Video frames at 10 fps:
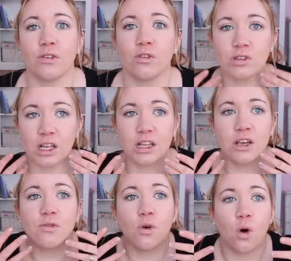levels and
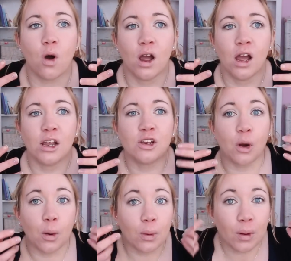therefore, you
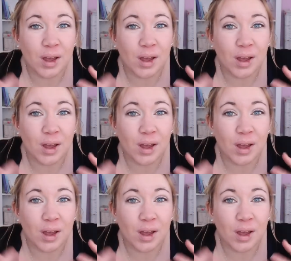know,